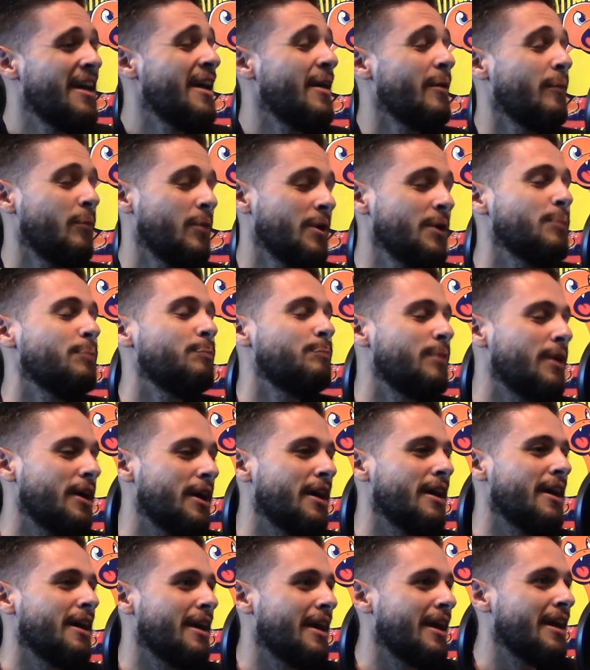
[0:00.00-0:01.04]
But
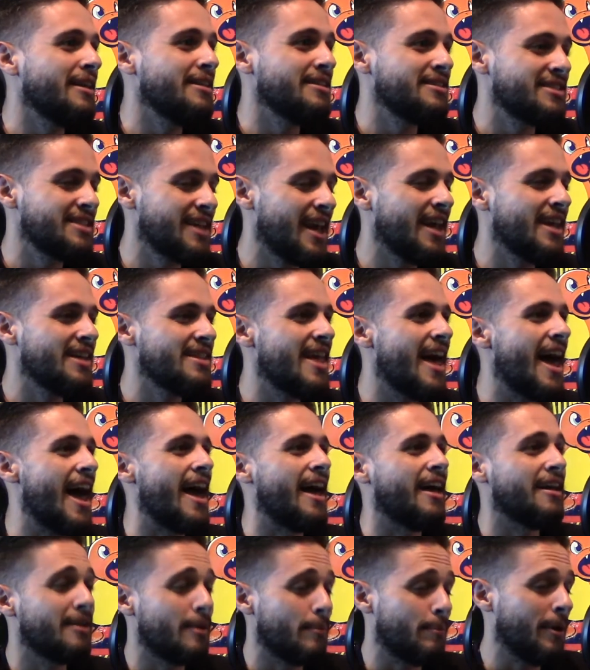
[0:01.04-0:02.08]
and saying
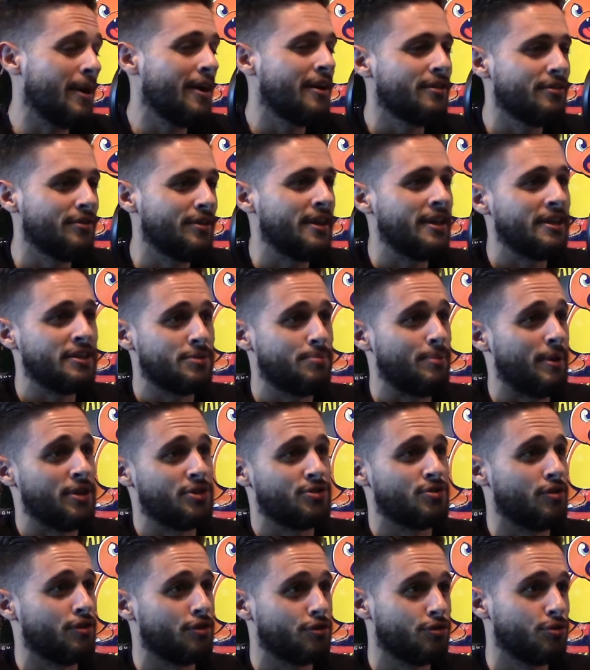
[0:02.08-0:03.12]
that, apparently it's based
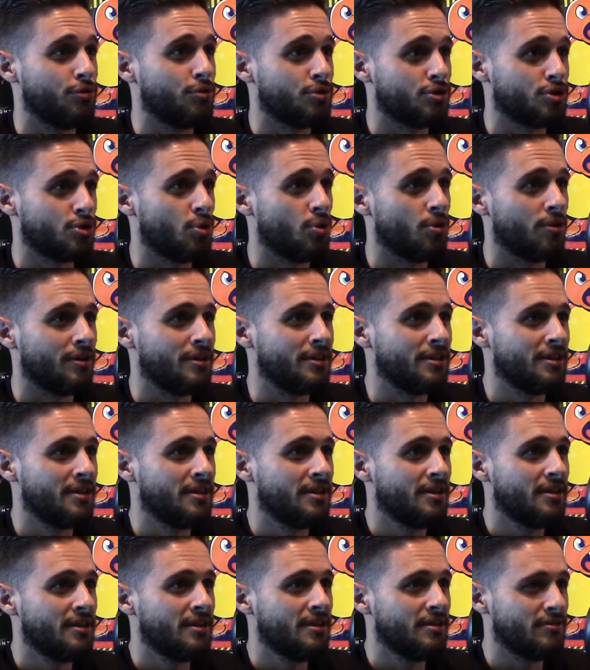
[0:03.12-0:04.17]
on a true story,
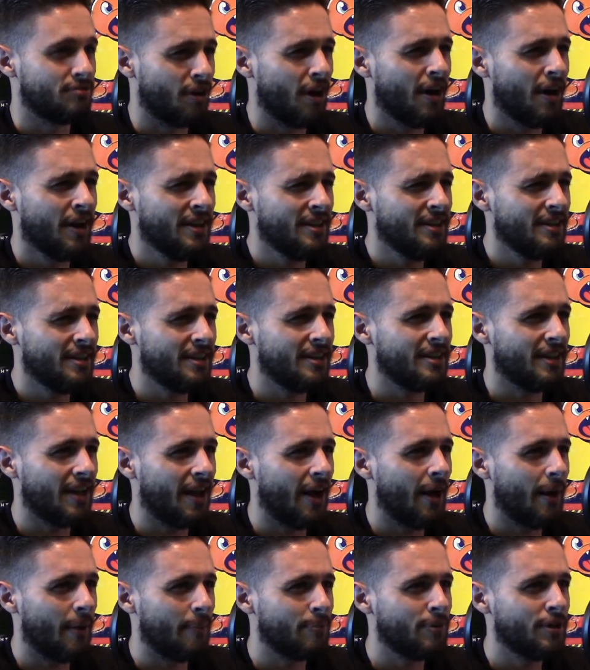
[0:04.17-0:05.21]
right?
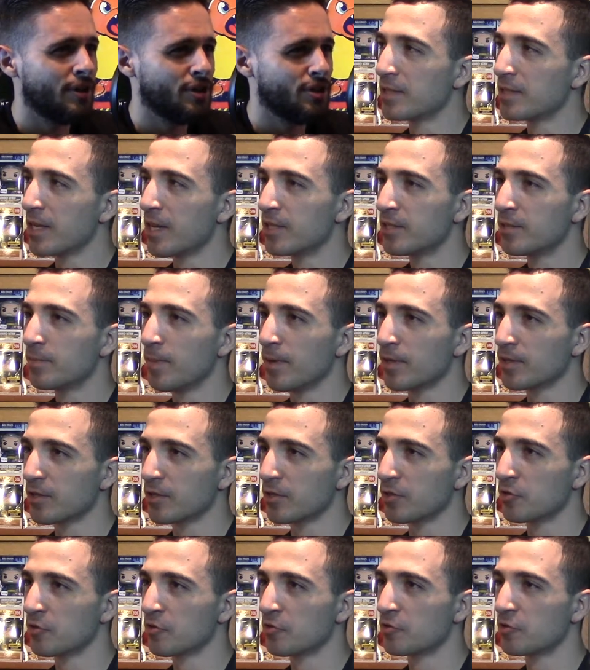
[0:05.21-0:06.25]
I'm pretty sure based on a
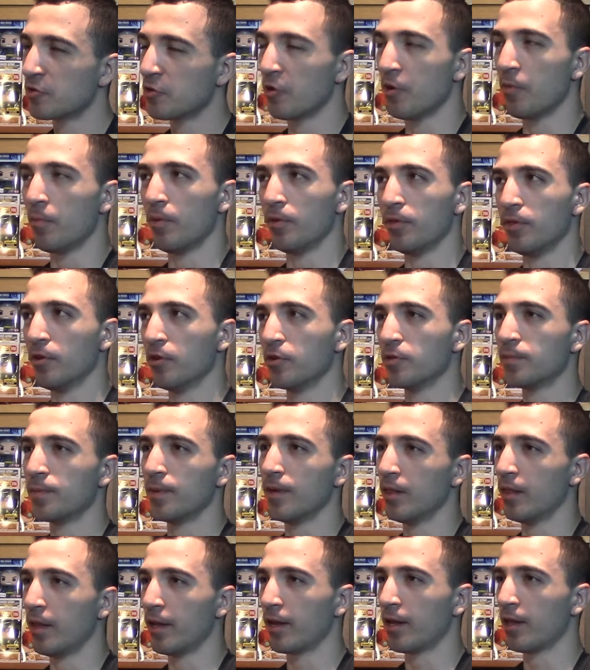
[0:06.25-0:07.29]
true story, but there's been
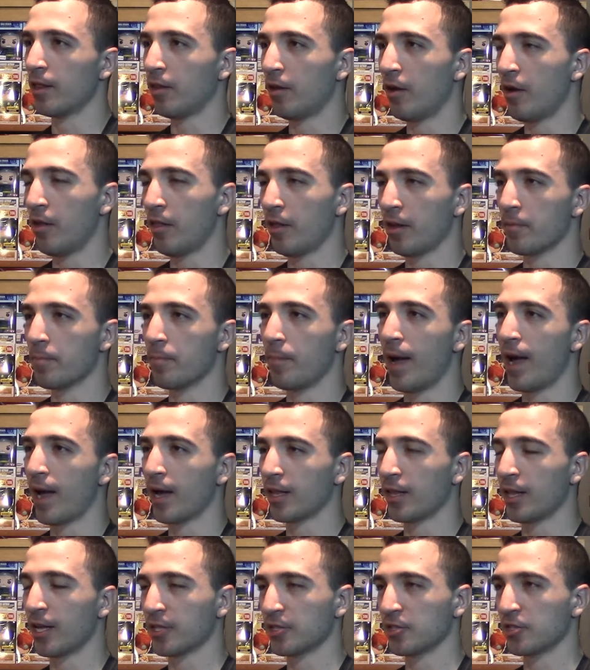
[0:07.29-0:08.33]
like a lot of like
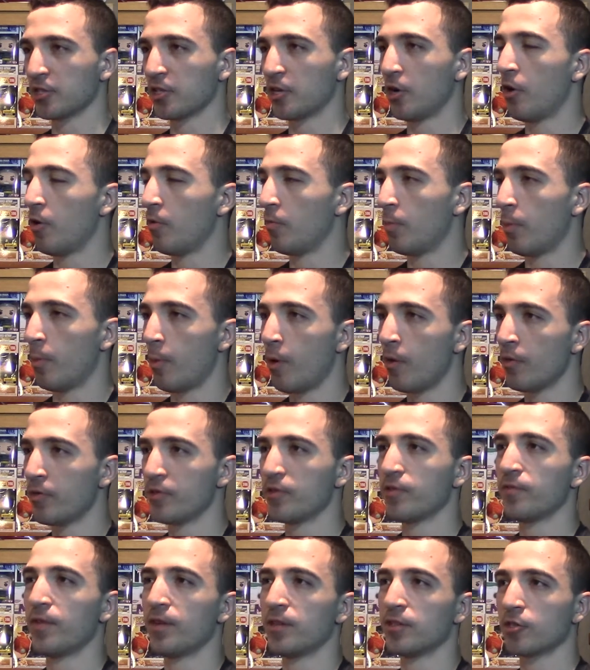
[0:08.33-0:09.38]
backlash, like all these
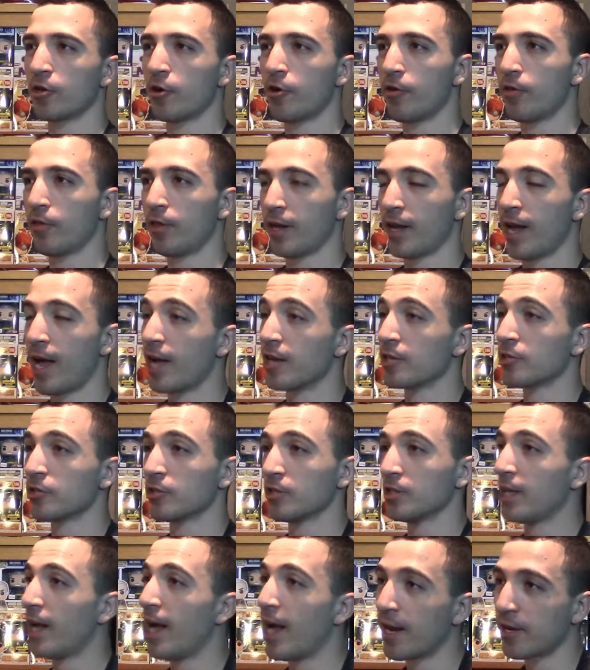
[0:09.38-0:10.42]
events aren't like actually
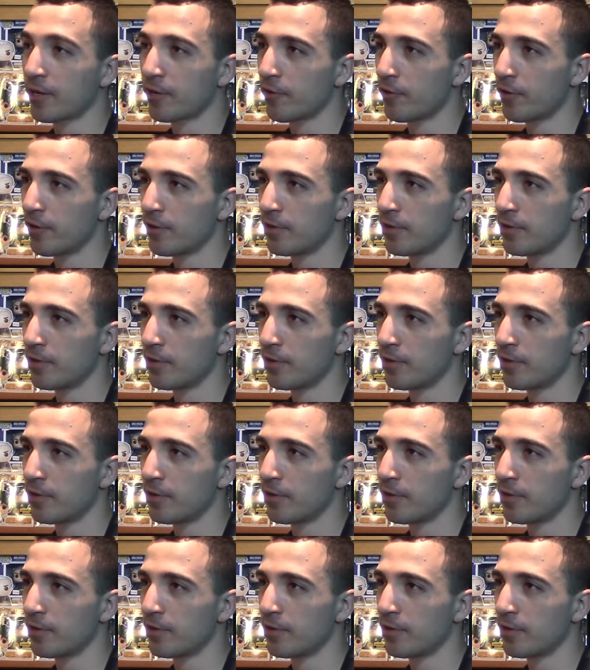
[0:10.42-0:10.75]
accurate.